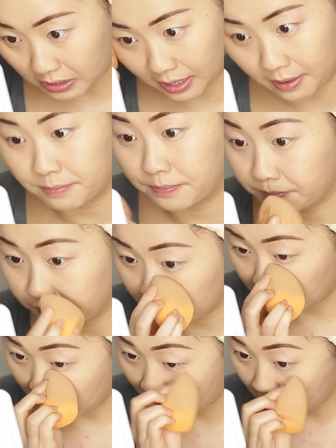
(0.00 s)
Okay.
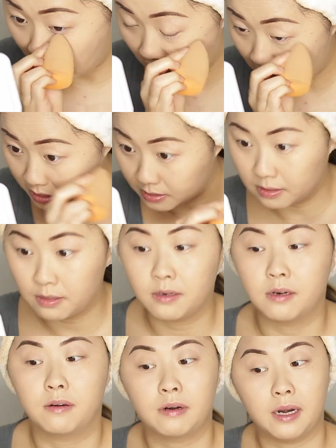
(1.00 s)

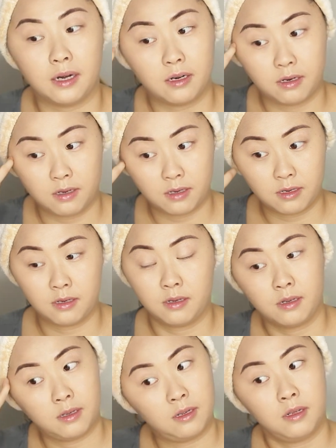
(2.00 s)
All right.
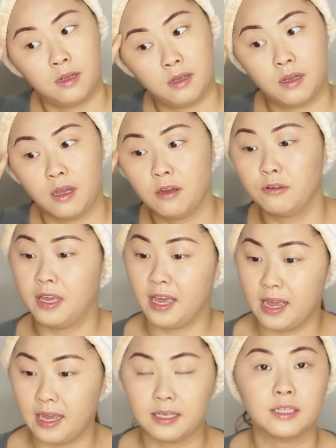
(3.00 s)

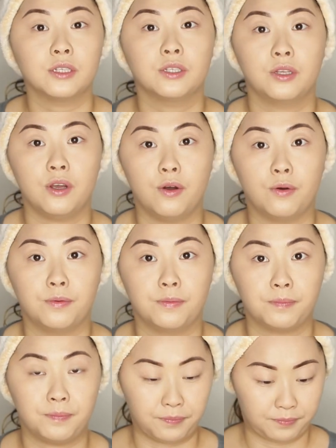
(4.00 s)
Okay. So
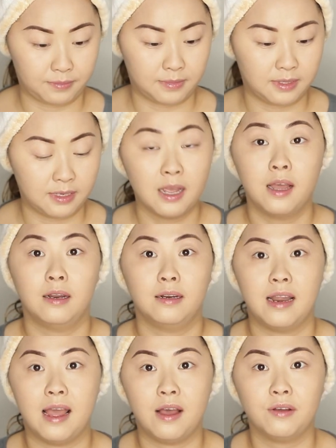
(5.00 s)

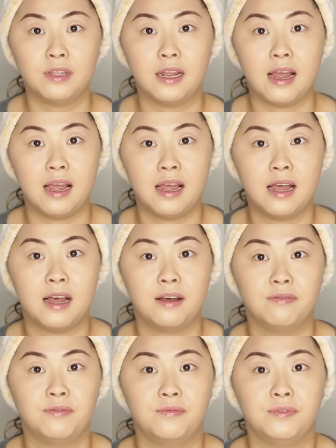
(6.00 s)
now that I
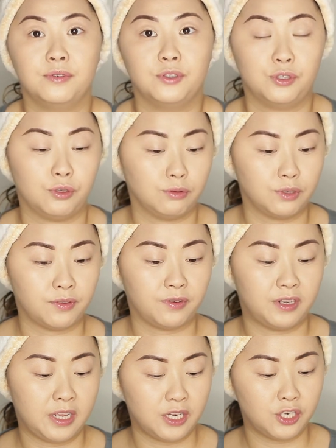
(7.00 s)
have Jean-Luc's
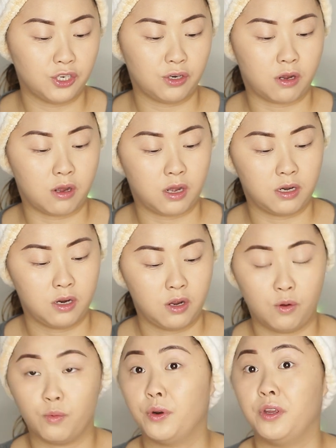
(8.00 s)
foundation on,
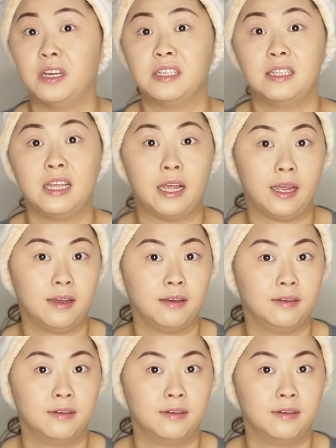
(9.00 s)
what do you guys think?